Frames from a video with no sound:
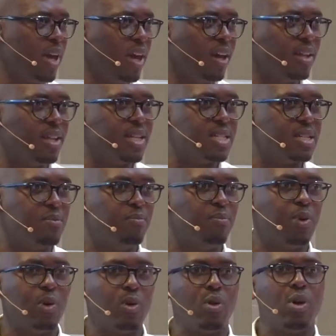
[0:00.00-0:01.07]
being the
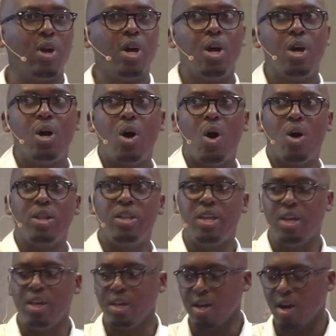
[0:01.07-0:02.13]
simple on
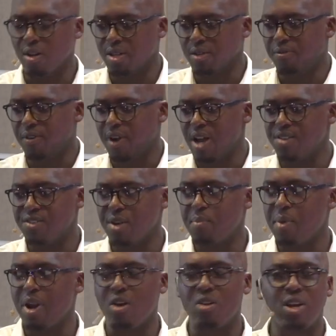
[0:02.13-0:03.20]
the, on the front
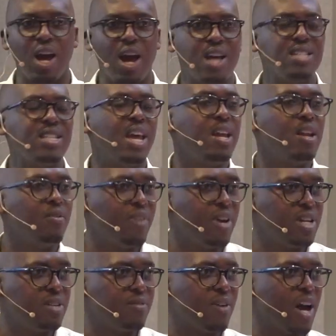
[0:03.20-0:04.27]
wraparound guys, the
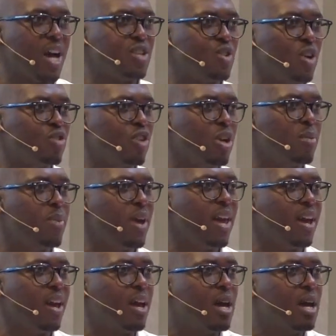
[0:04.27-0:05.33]
innovative guys, to actually
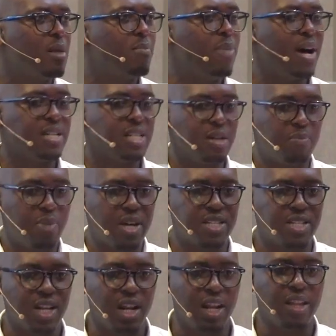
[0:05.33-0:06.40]
being part and
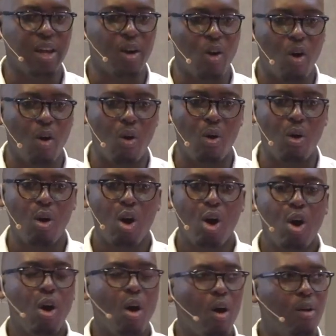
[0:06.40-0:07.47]
parcel and the core
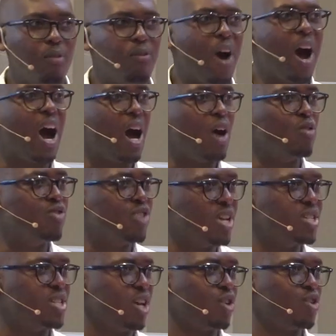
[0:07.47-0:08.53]
of how
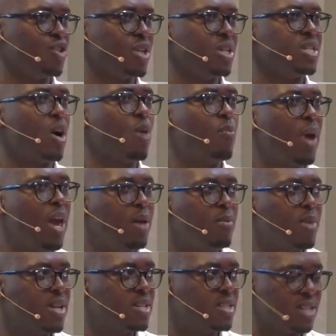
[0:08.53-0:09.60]
transactions, how
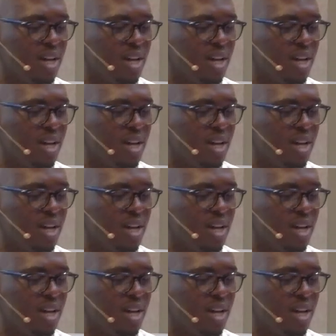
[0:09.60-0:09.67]
payments